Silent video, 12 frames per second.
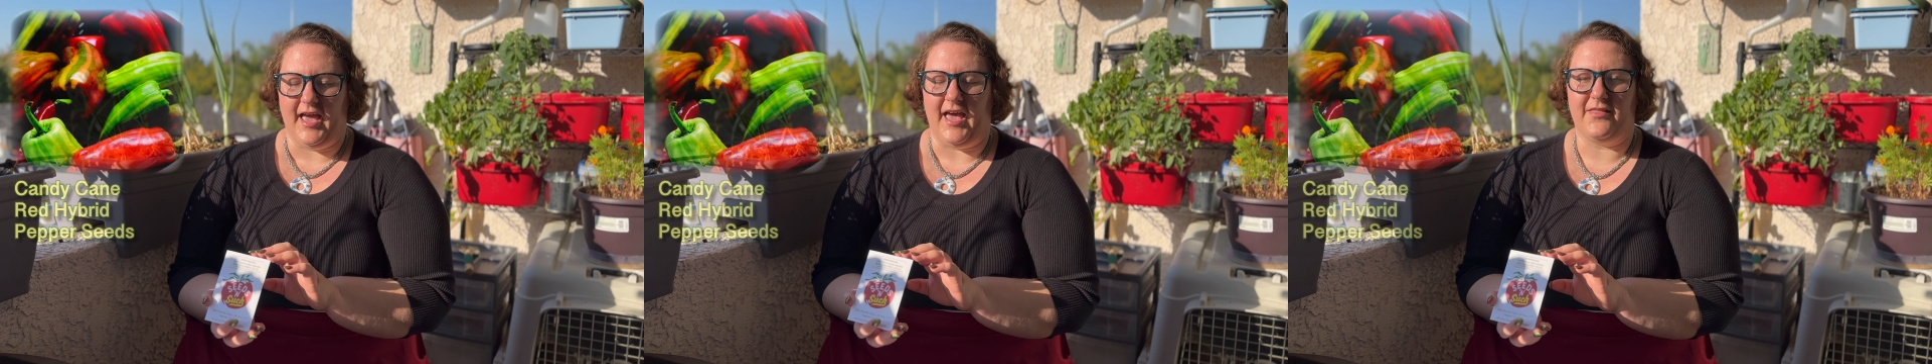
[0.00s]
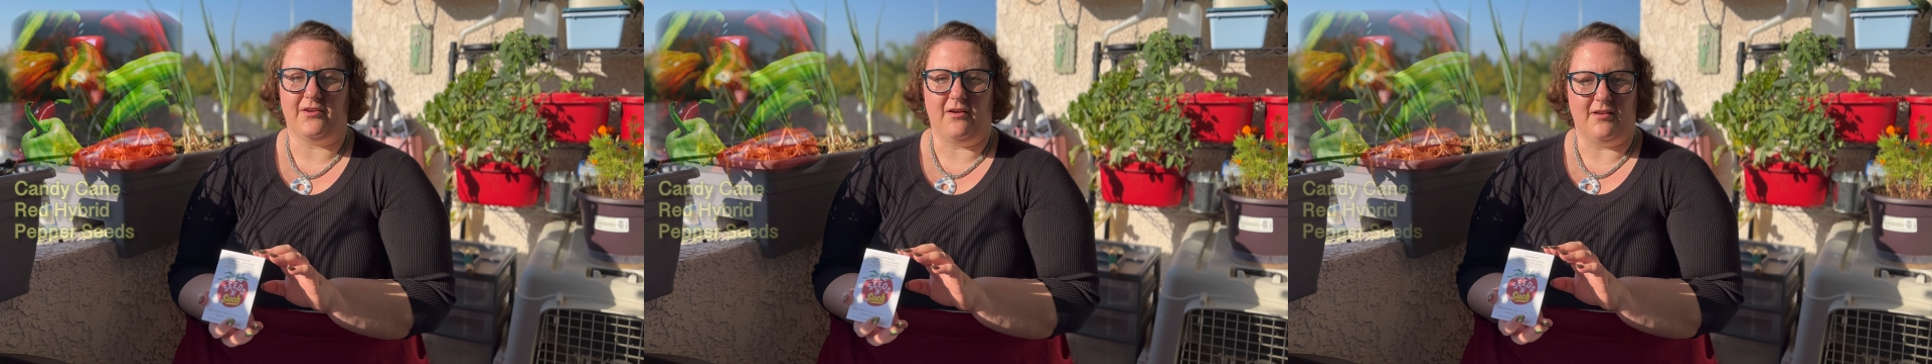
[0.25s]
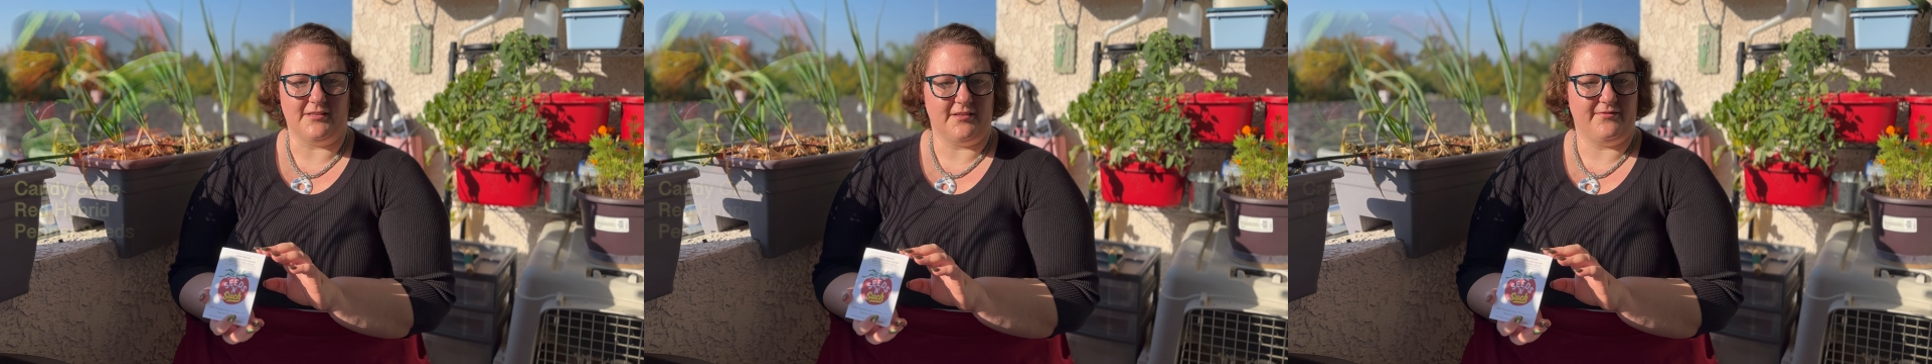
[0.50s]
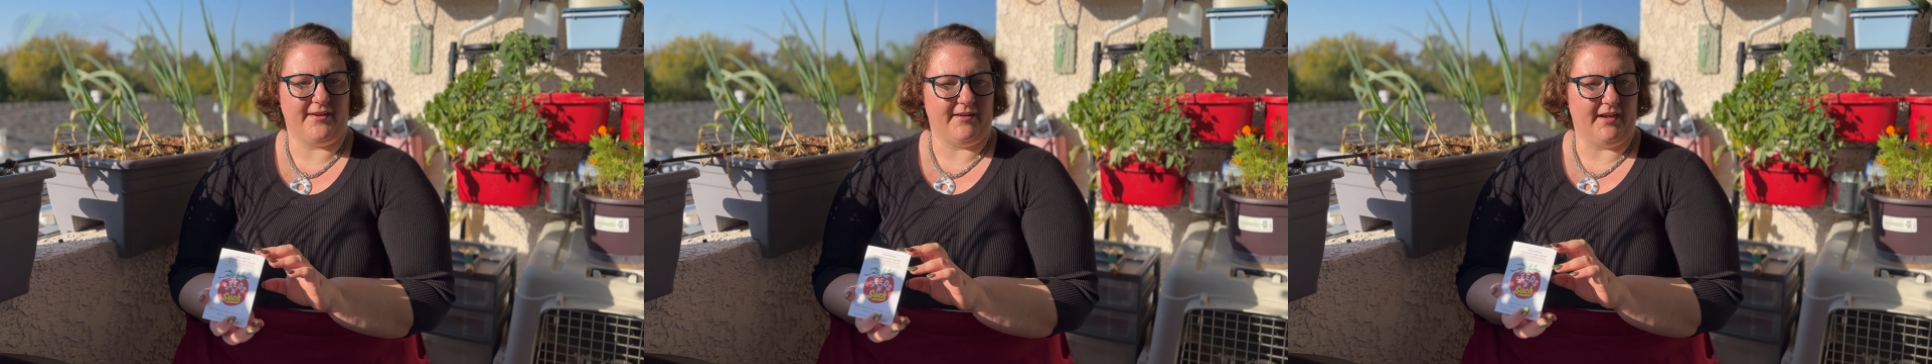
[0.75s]
And they're also
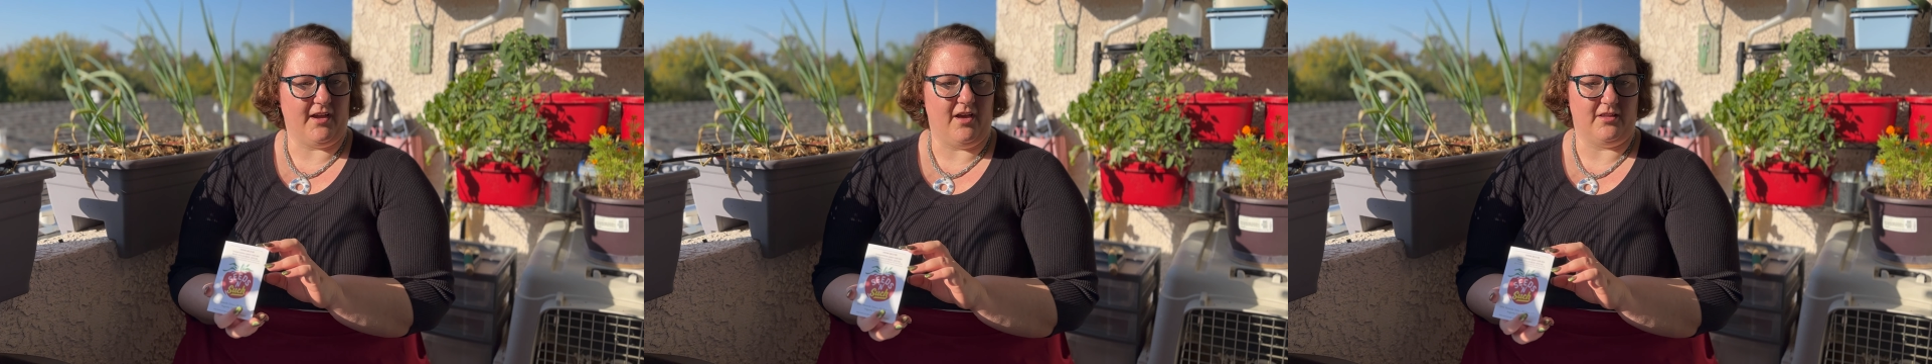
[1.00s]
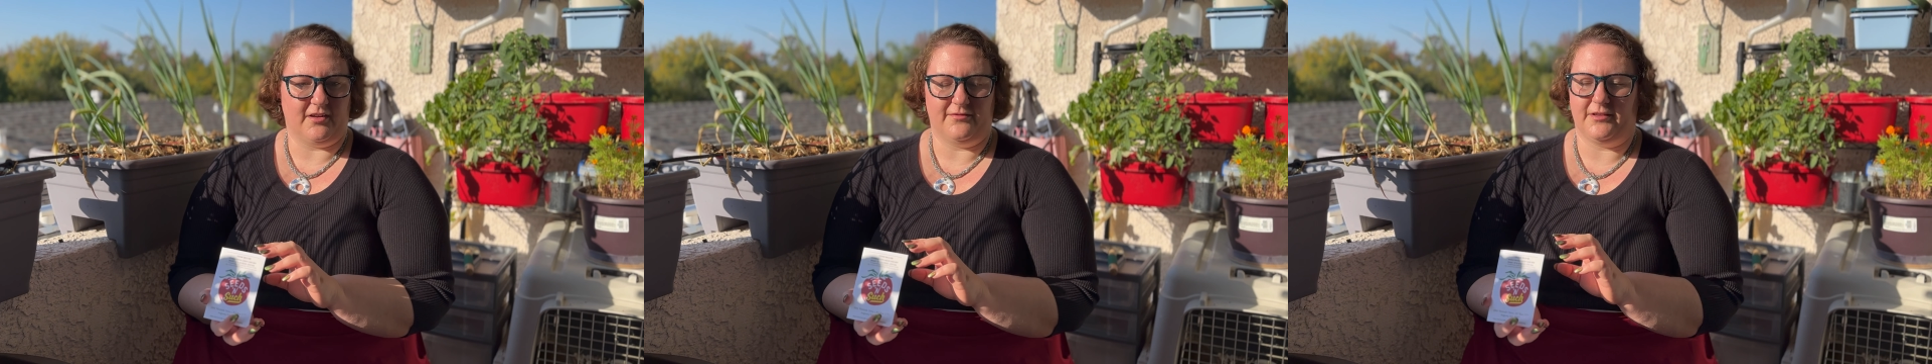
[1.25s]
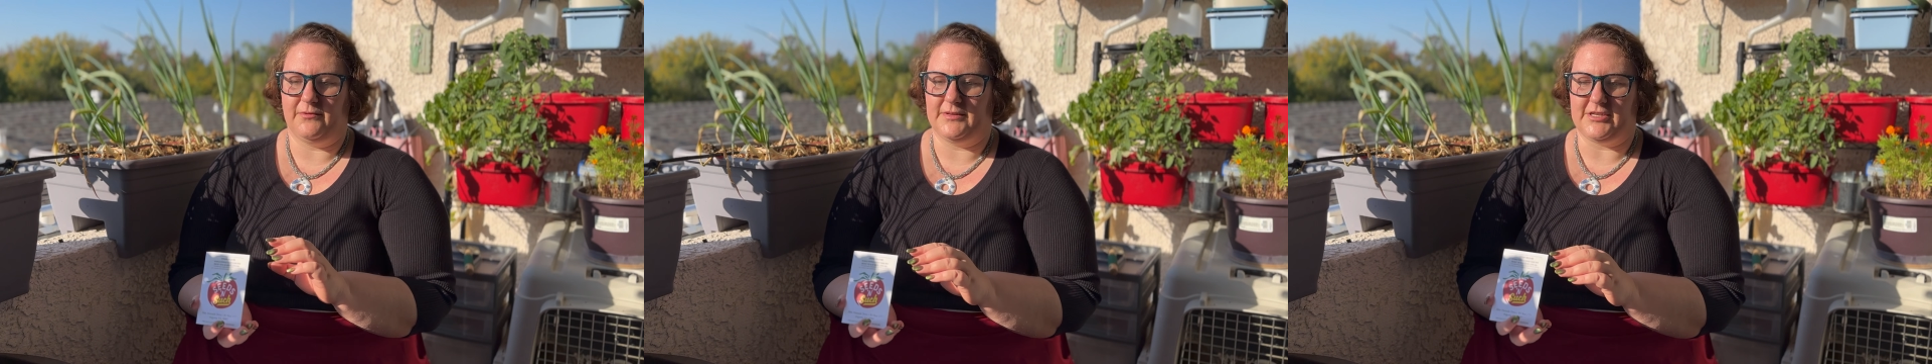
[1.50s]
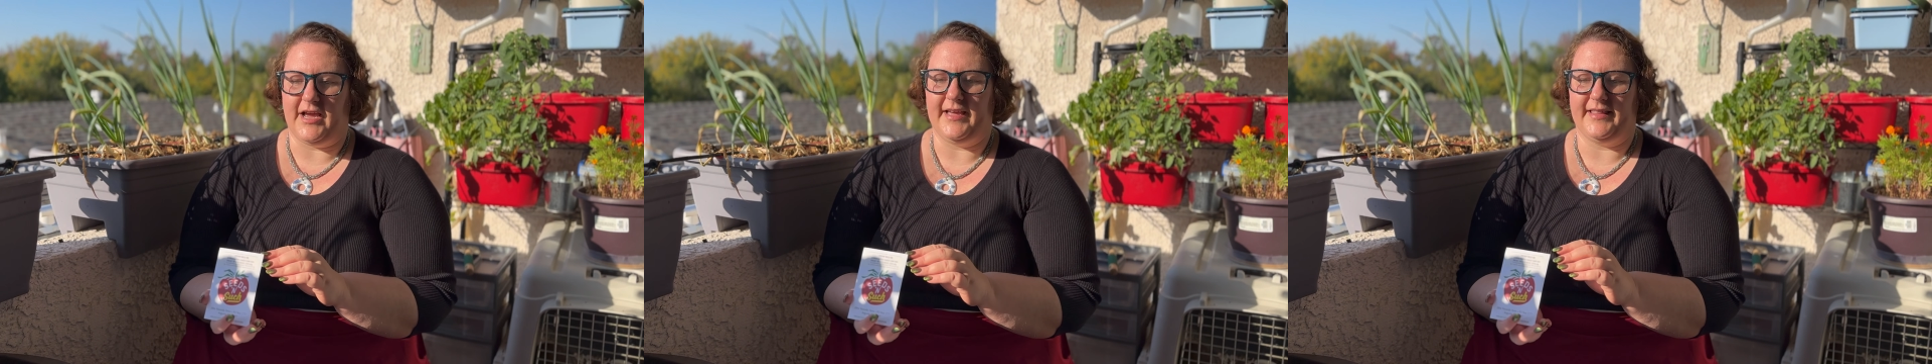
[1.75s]
very colorful,
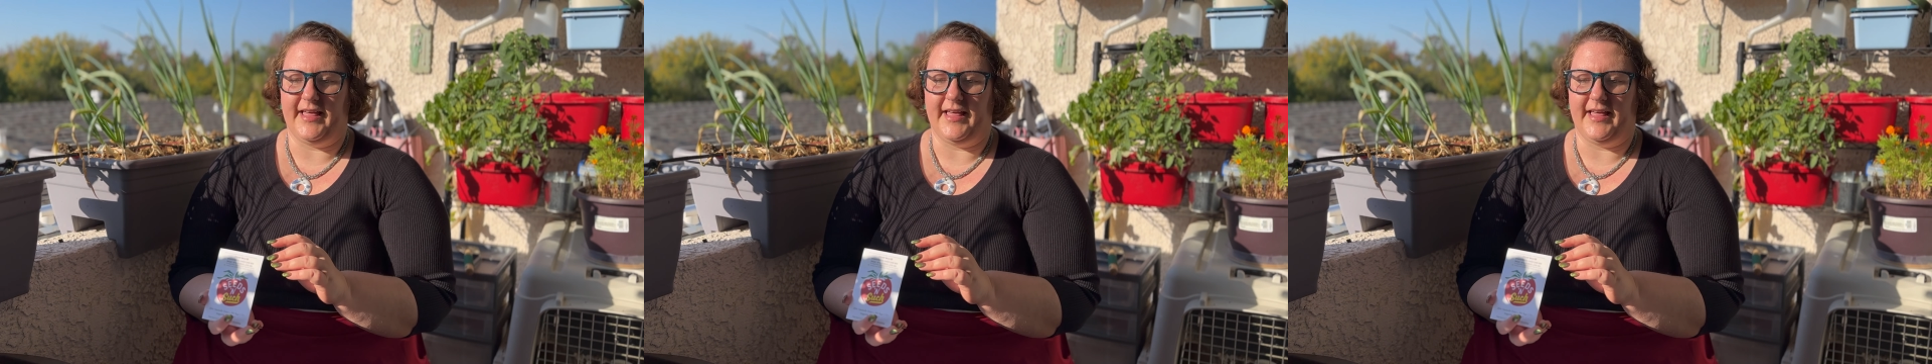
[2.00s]
which I